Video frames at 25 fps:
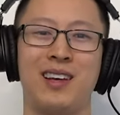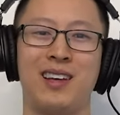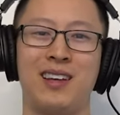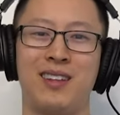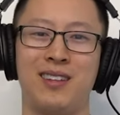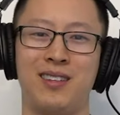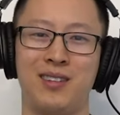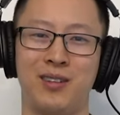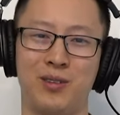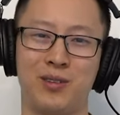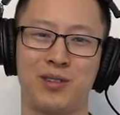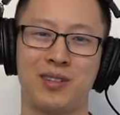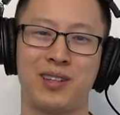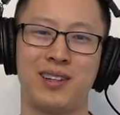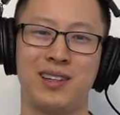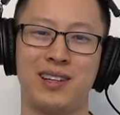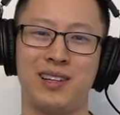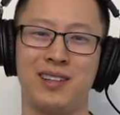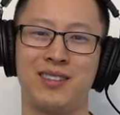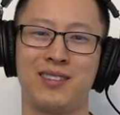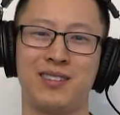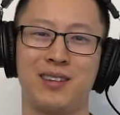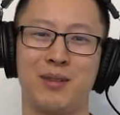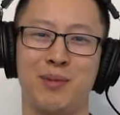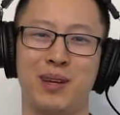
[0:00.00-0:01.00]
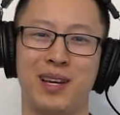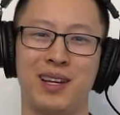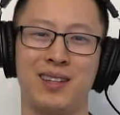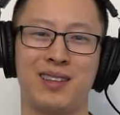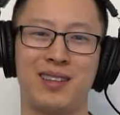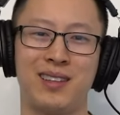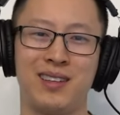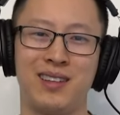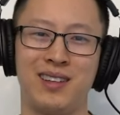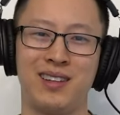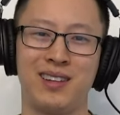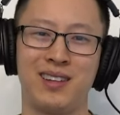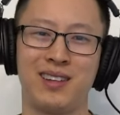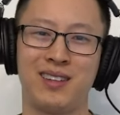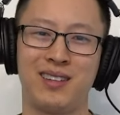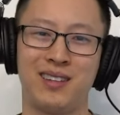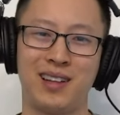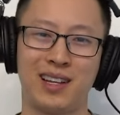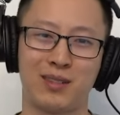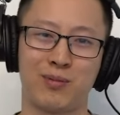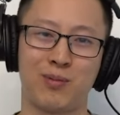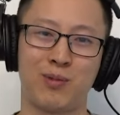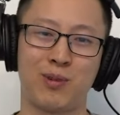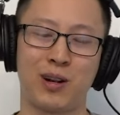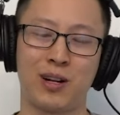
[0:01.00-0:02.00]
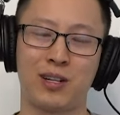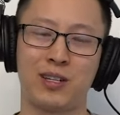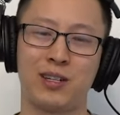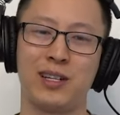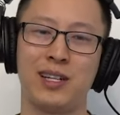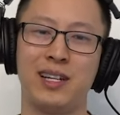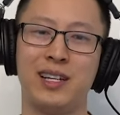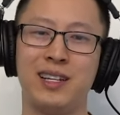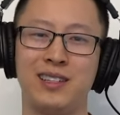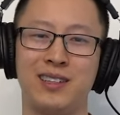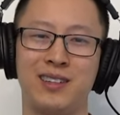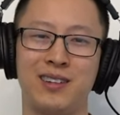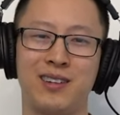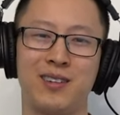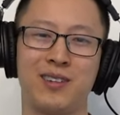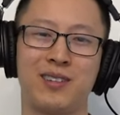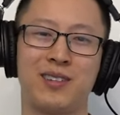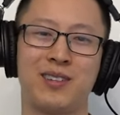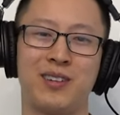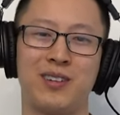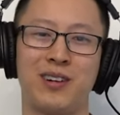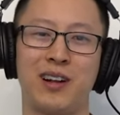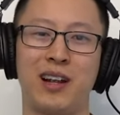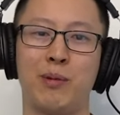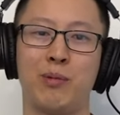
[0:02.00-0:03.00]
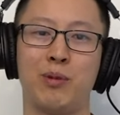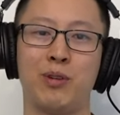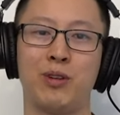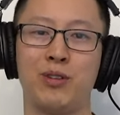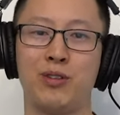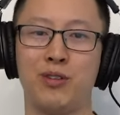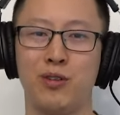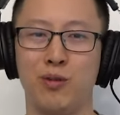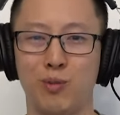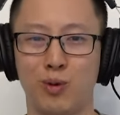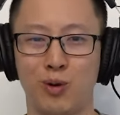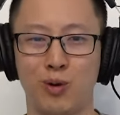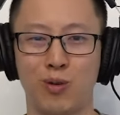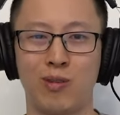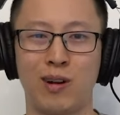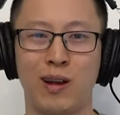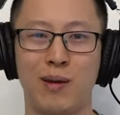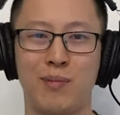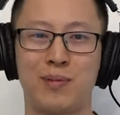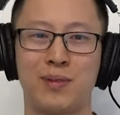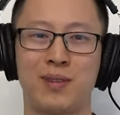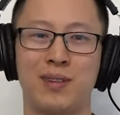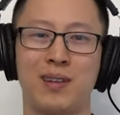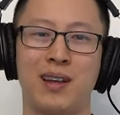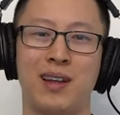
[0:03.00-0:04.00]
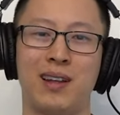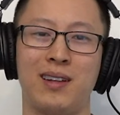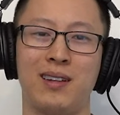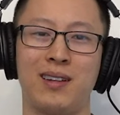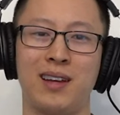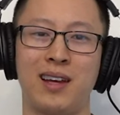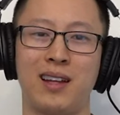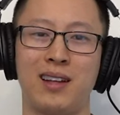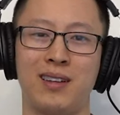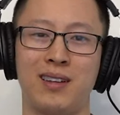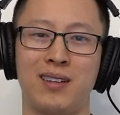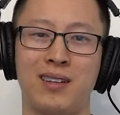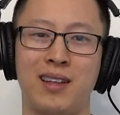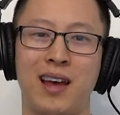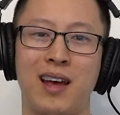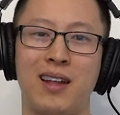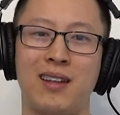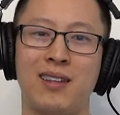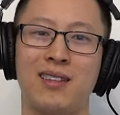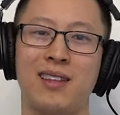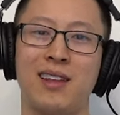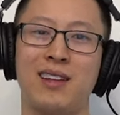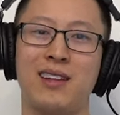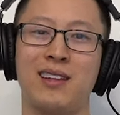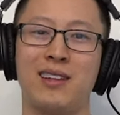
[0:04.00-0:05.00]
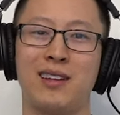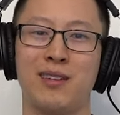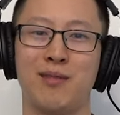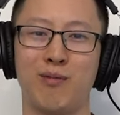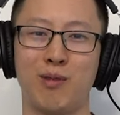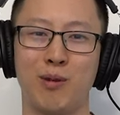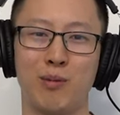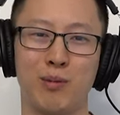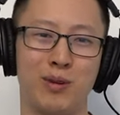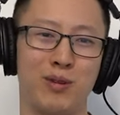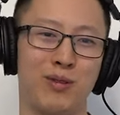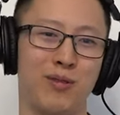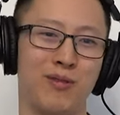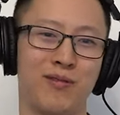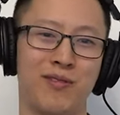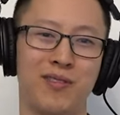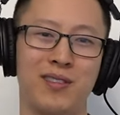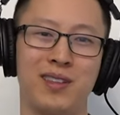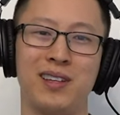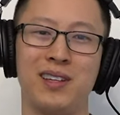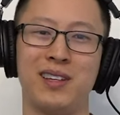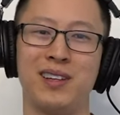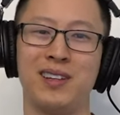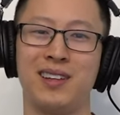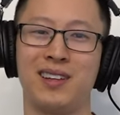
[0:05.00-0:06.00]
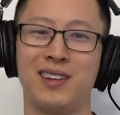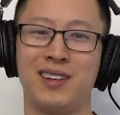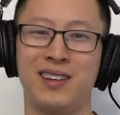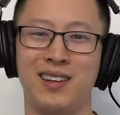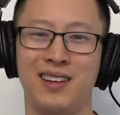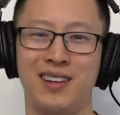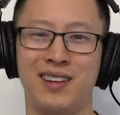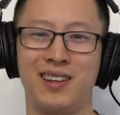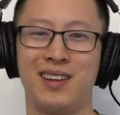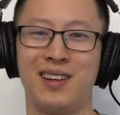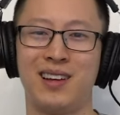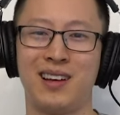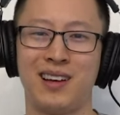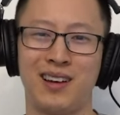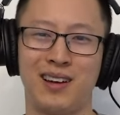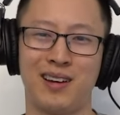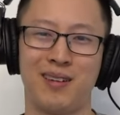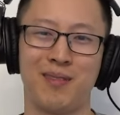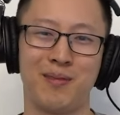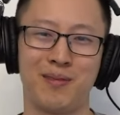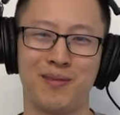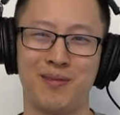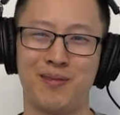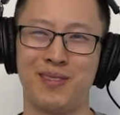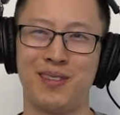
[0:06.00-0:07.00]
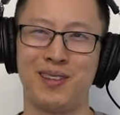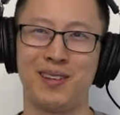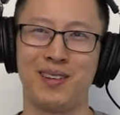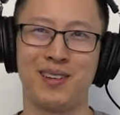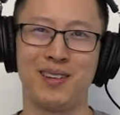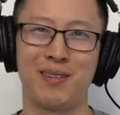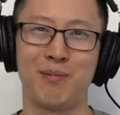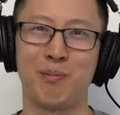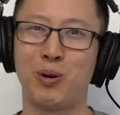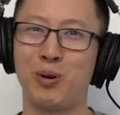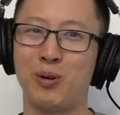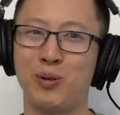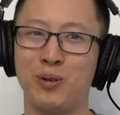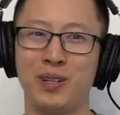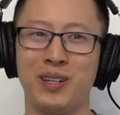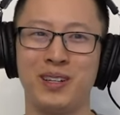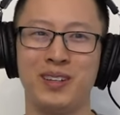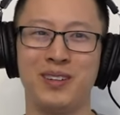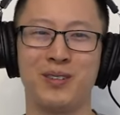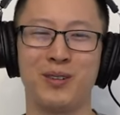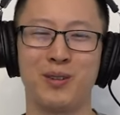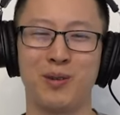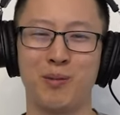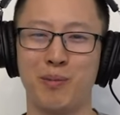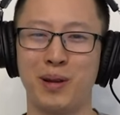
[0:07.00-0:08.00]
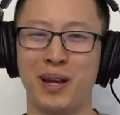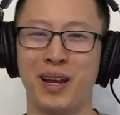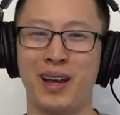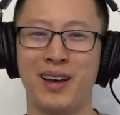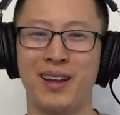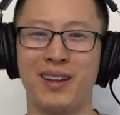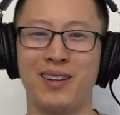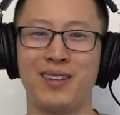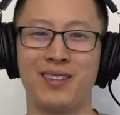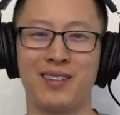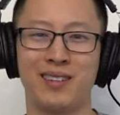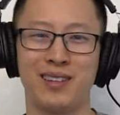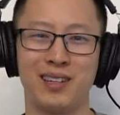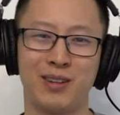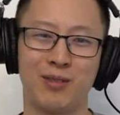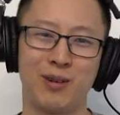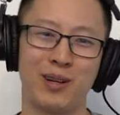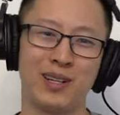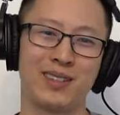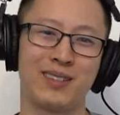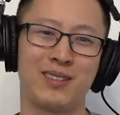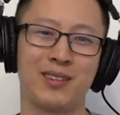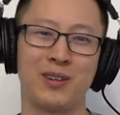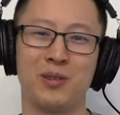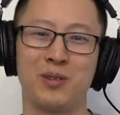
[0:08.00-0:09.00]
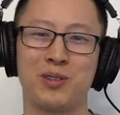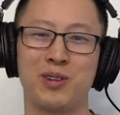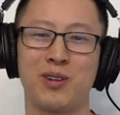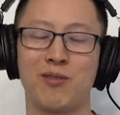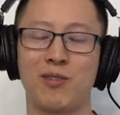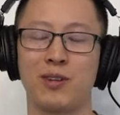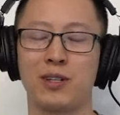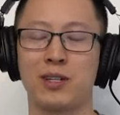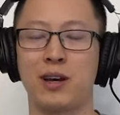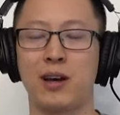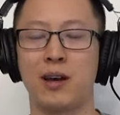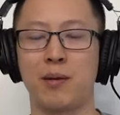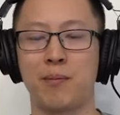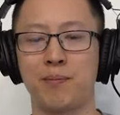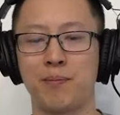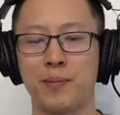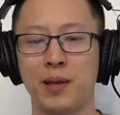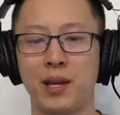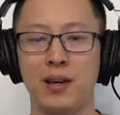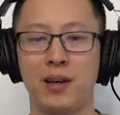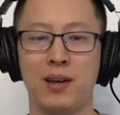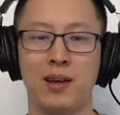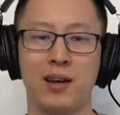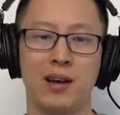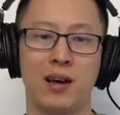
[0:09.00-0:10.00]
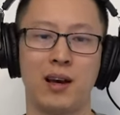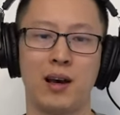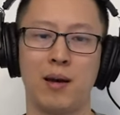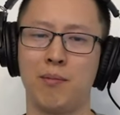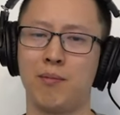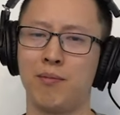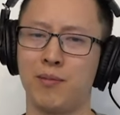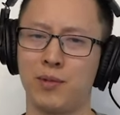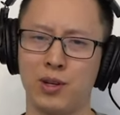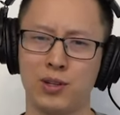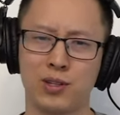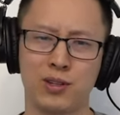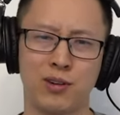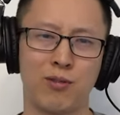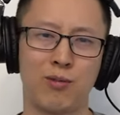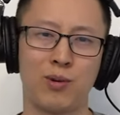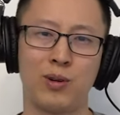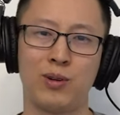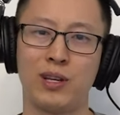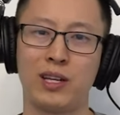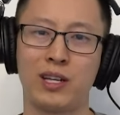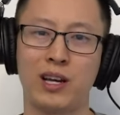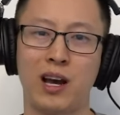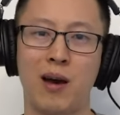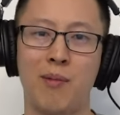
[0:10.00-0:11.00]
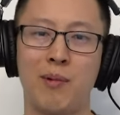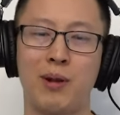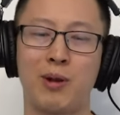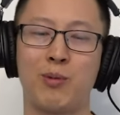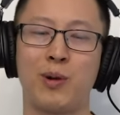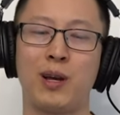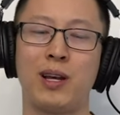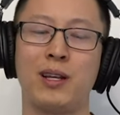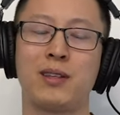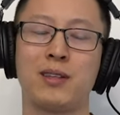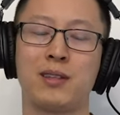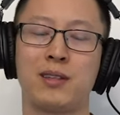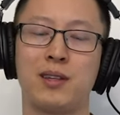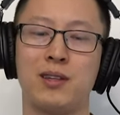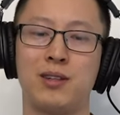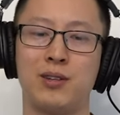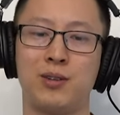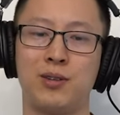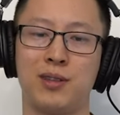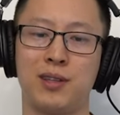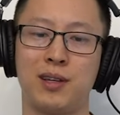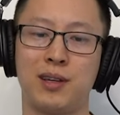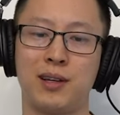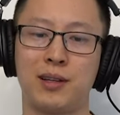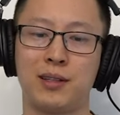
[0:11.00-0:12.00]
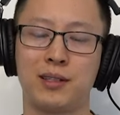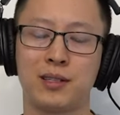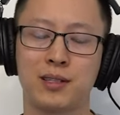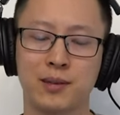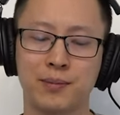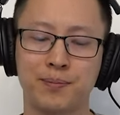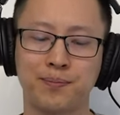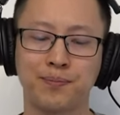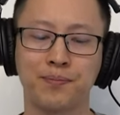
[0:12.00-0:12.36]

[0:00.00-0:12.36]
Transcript: Those can easily make the next progression easier, so you're able to do more reps and get into that, and then you can remove the, uh, the pulley or band, decrease those over time. Um, those are really common ways to do things.